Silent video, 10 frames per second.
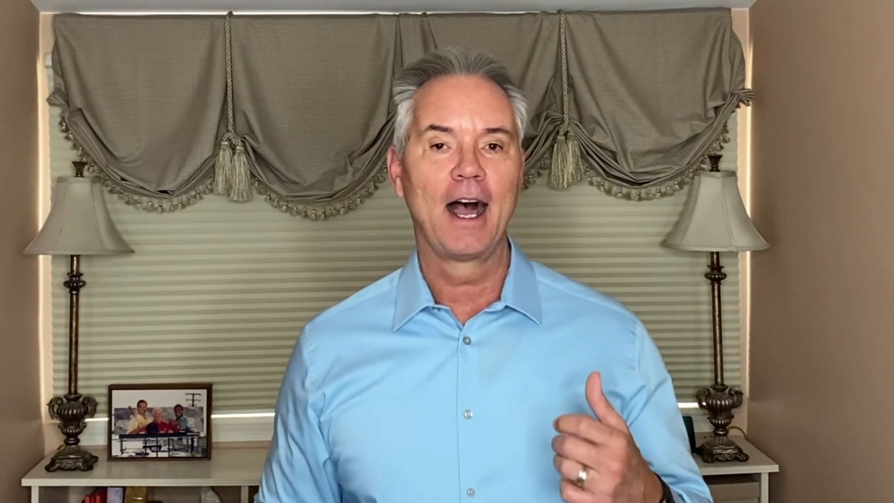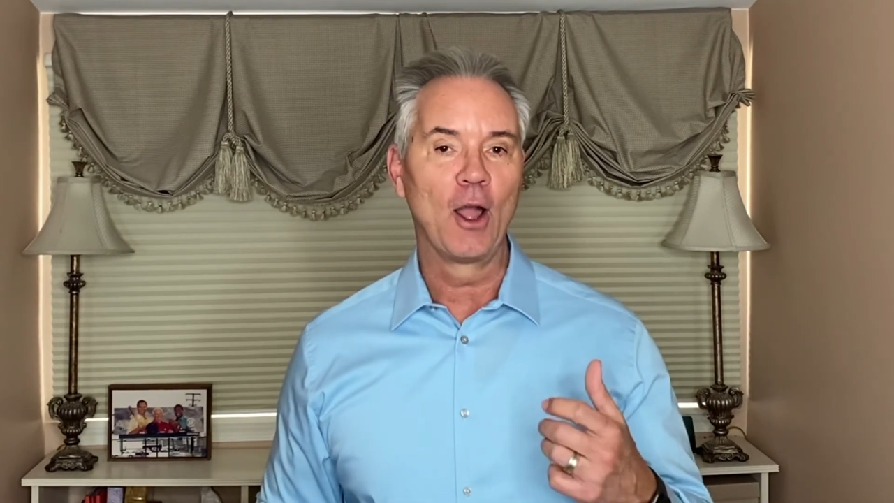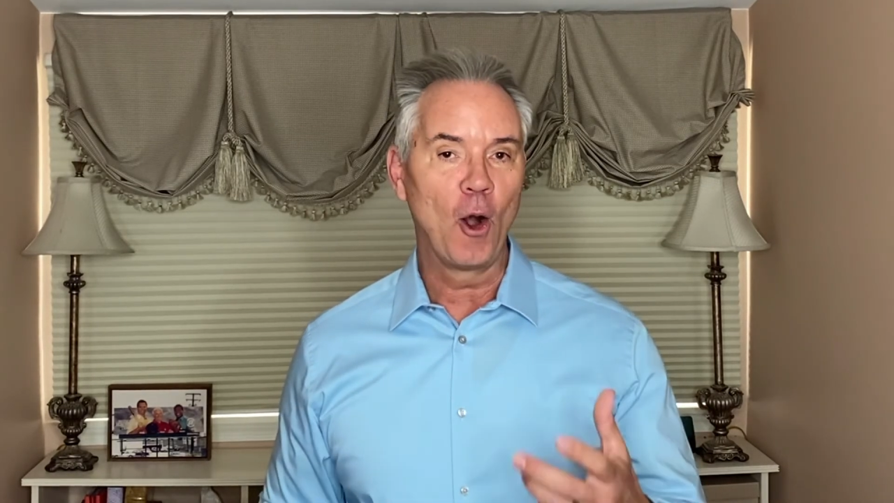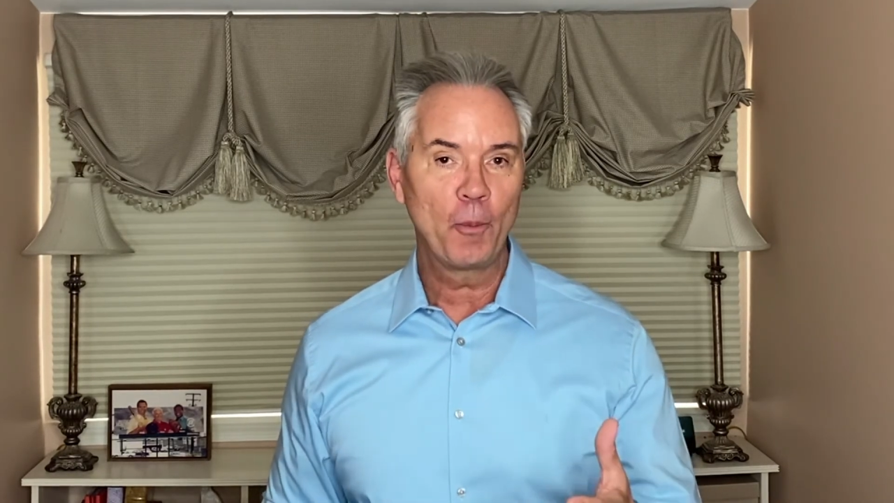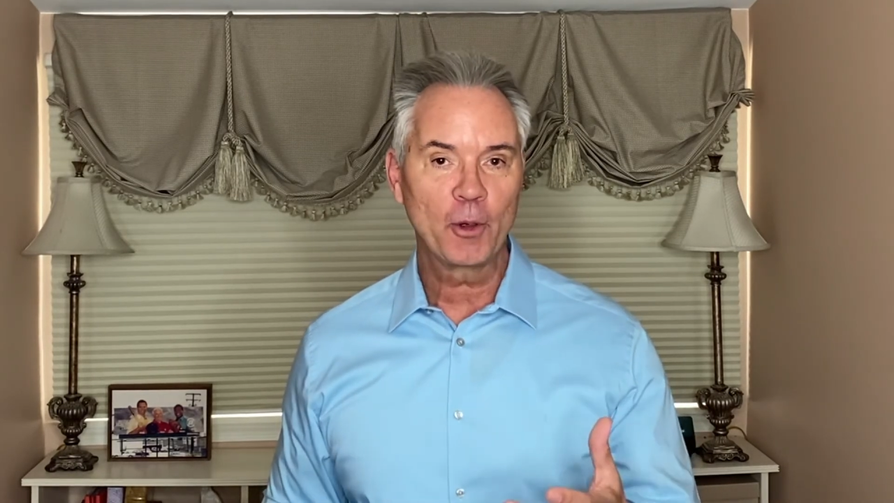I
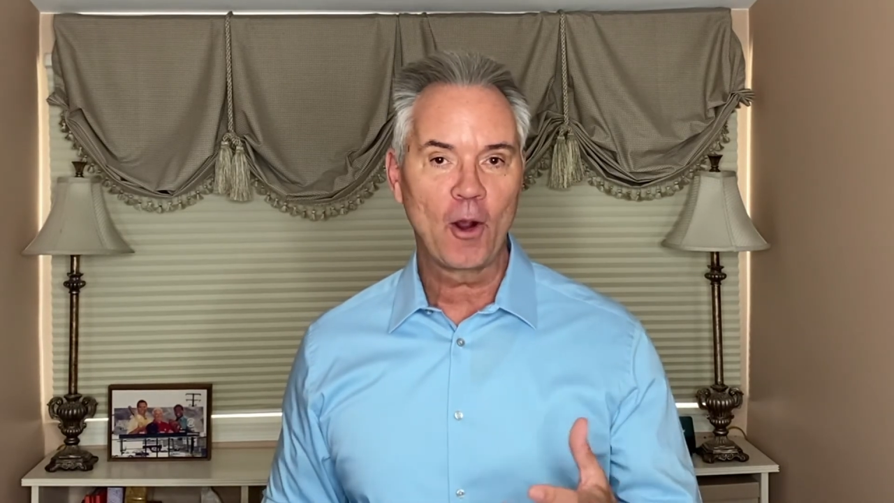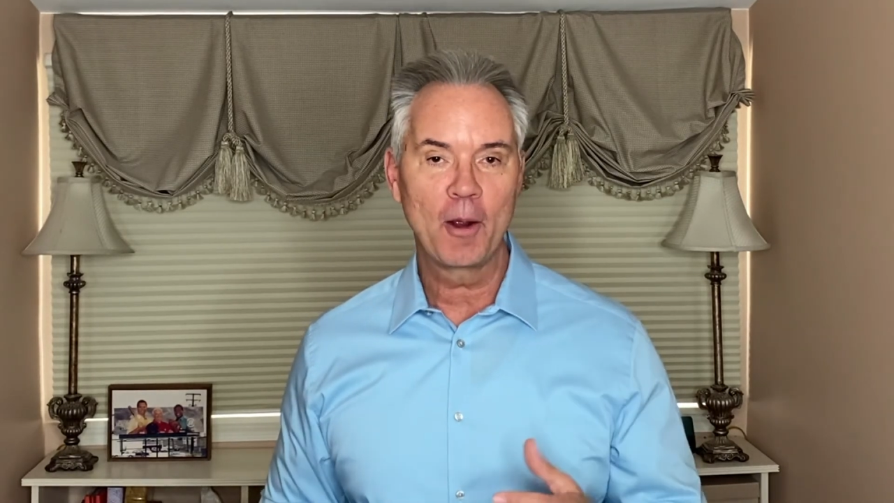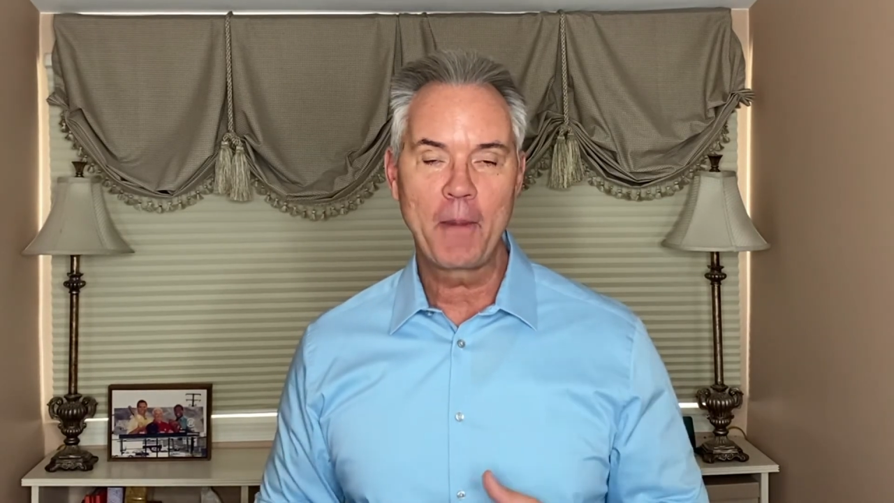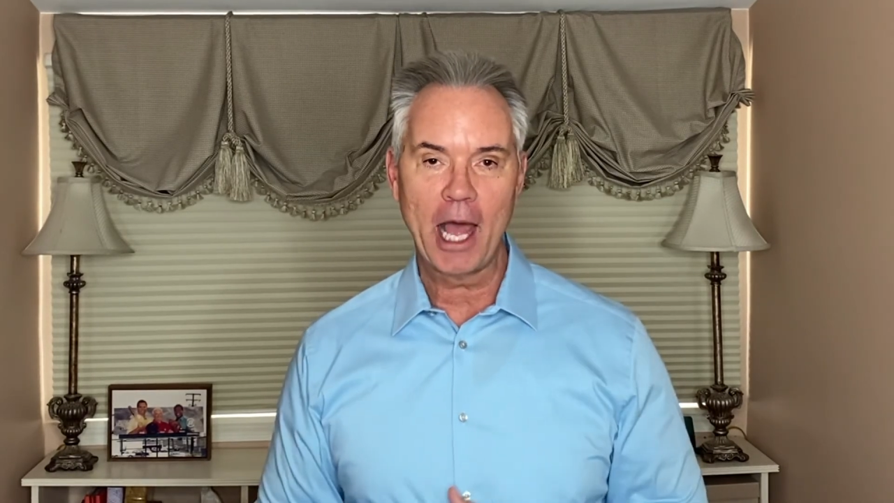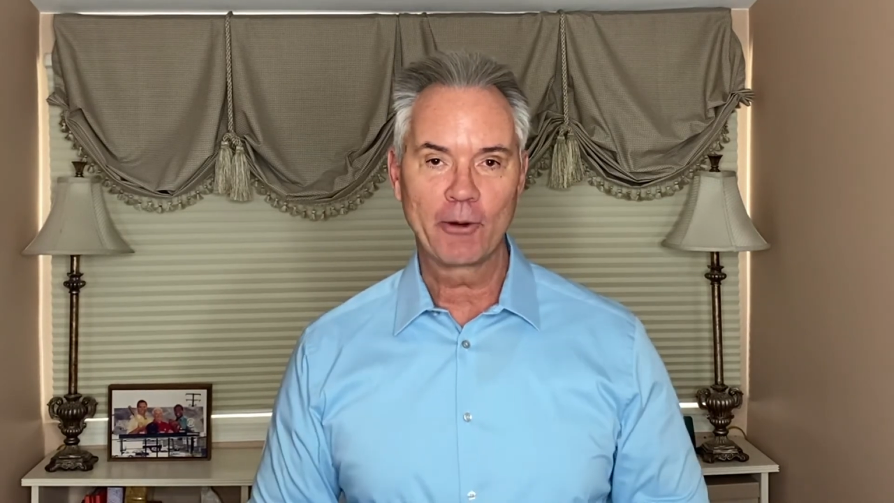hope your
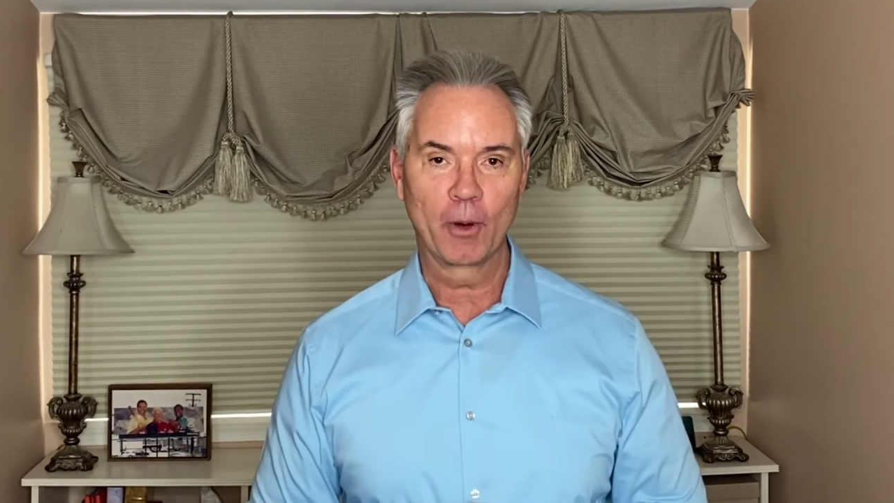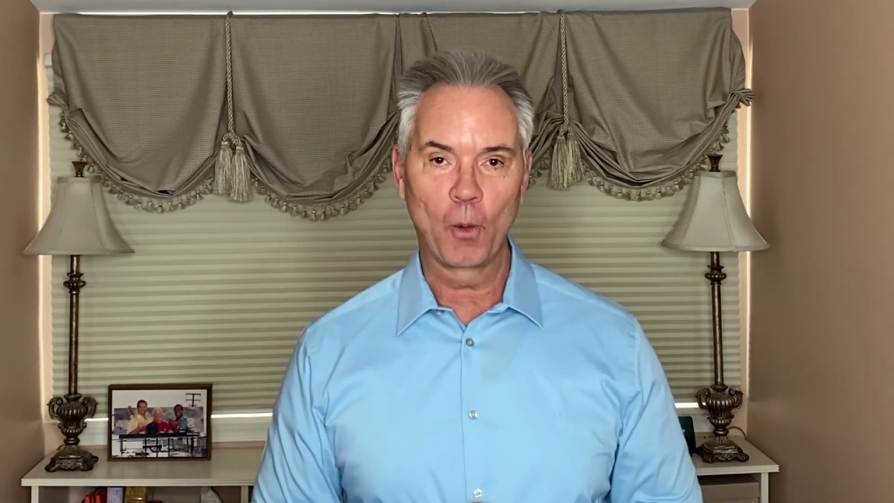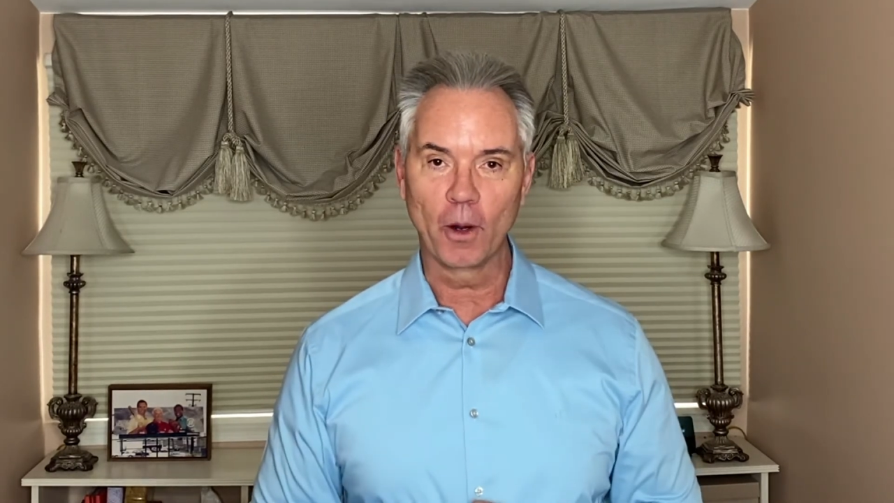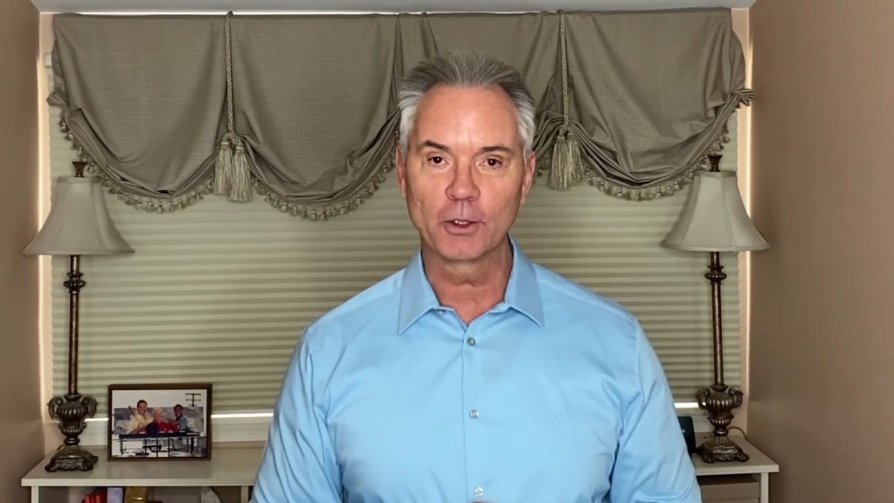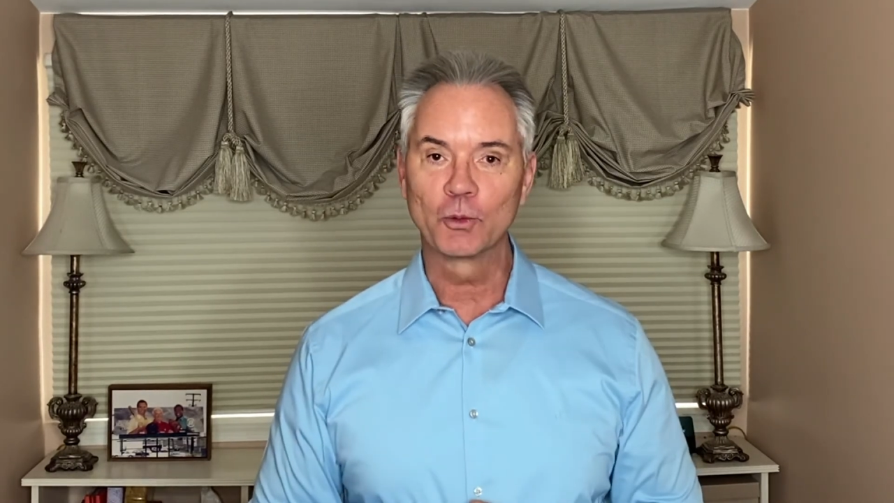car battery
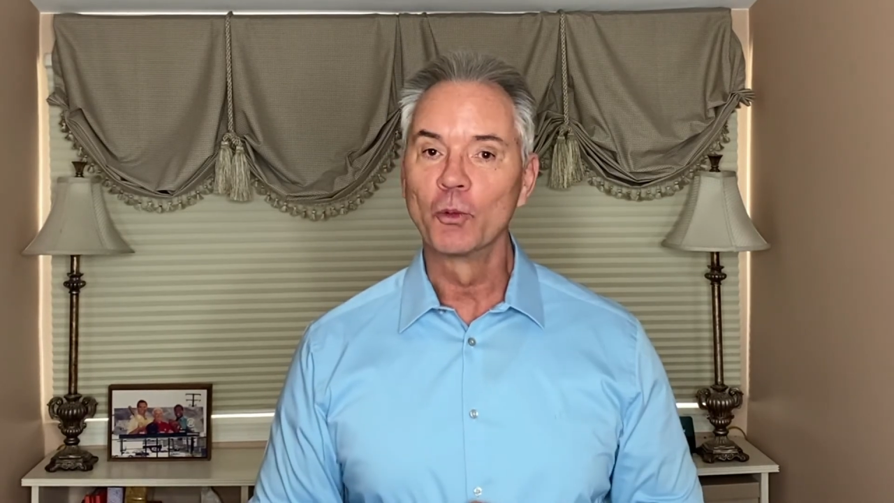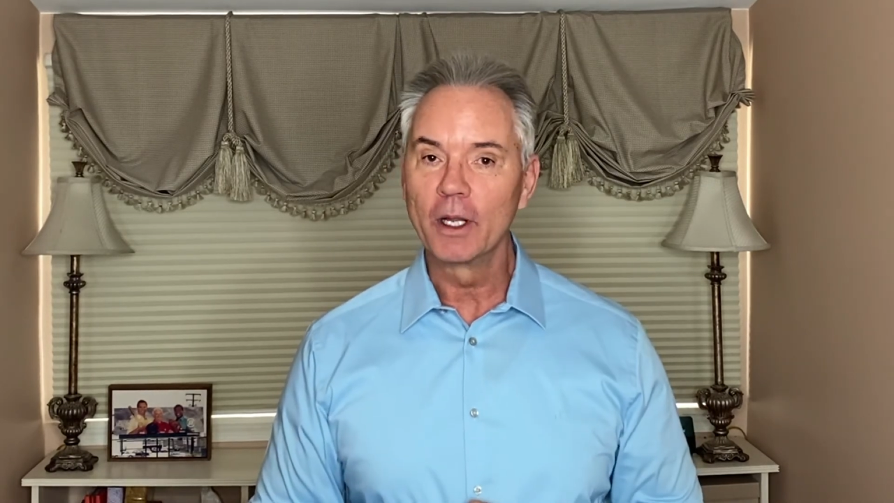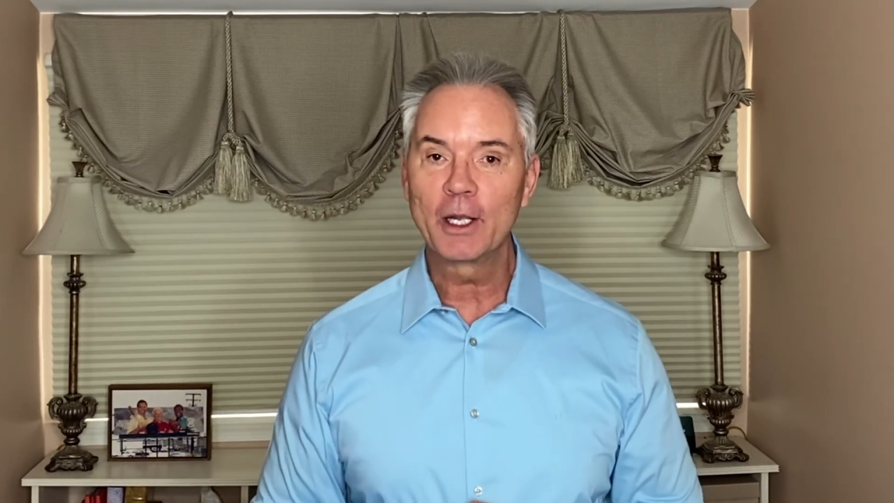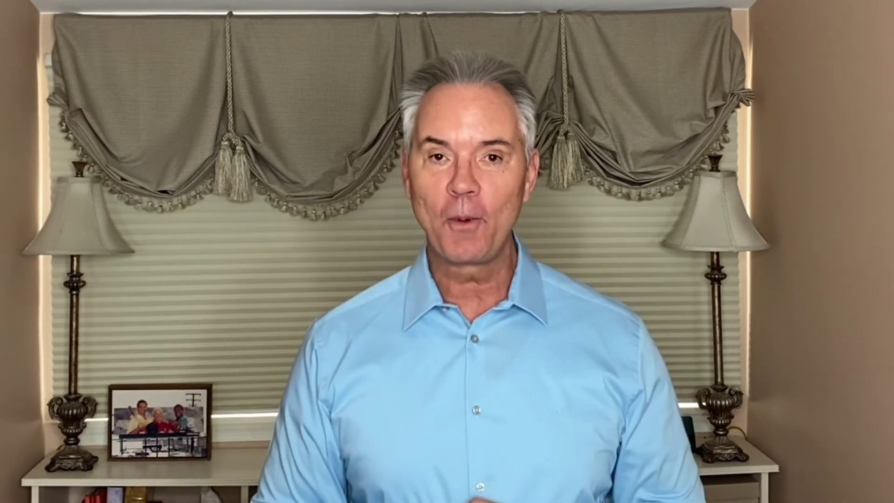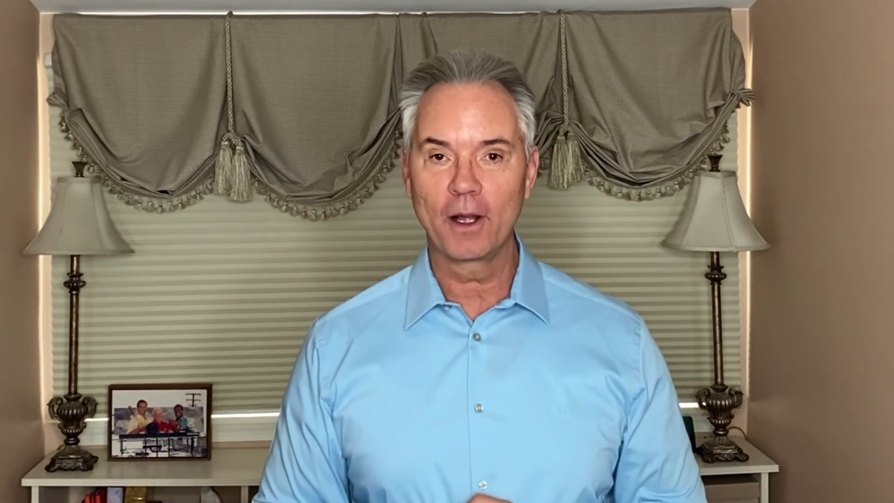works
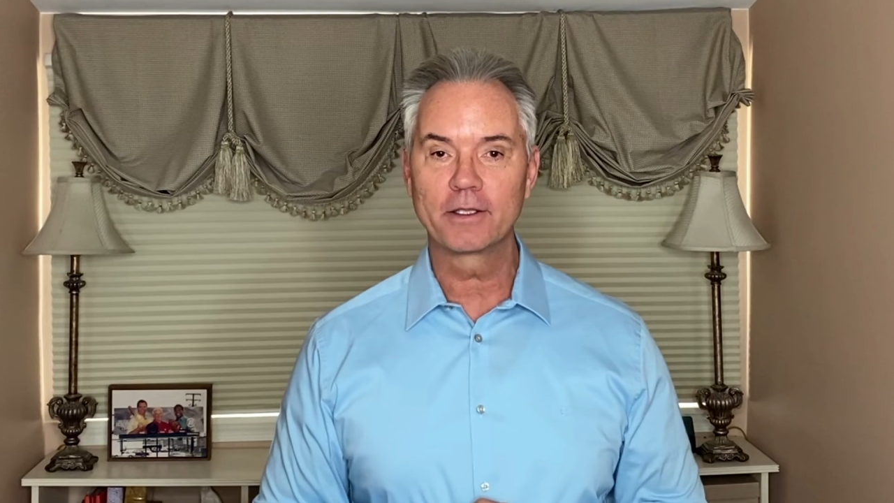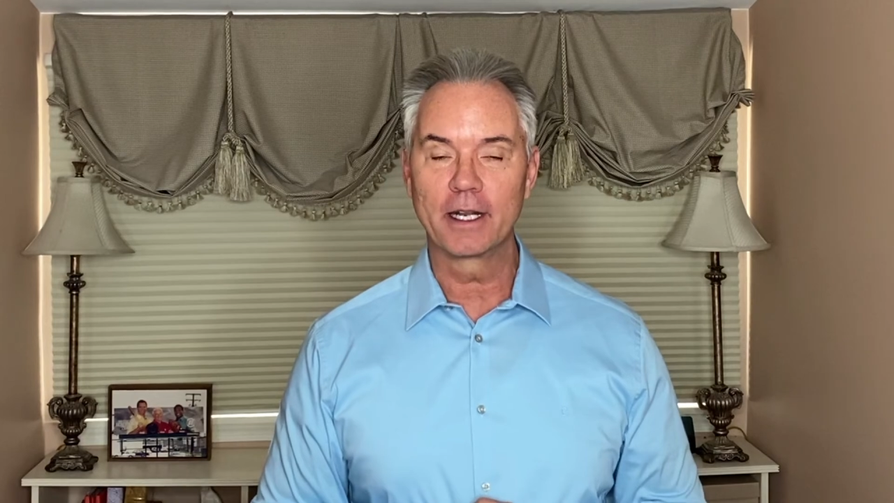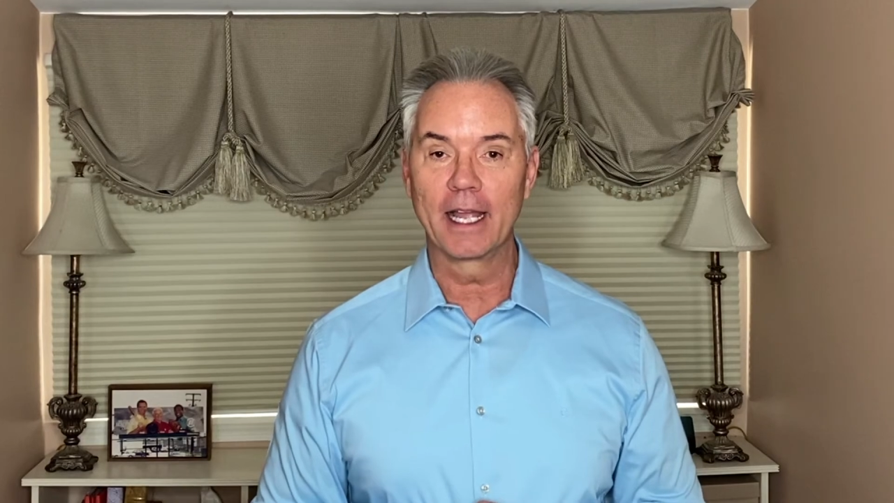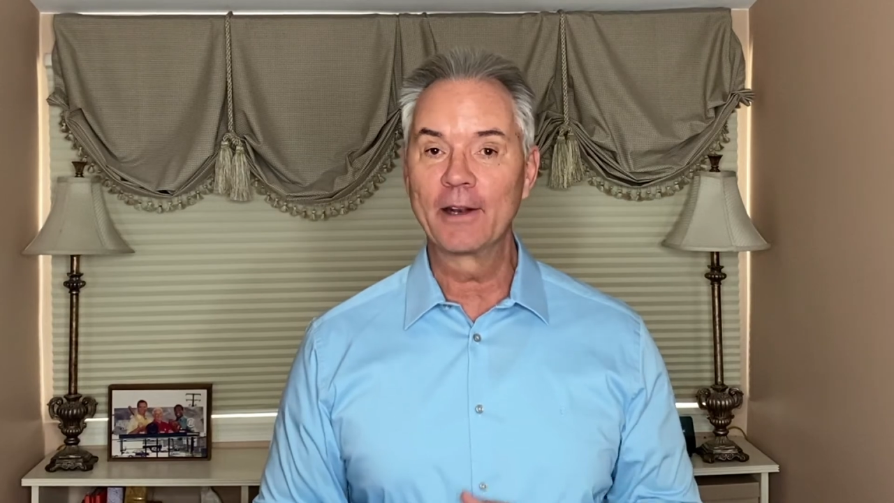really well today.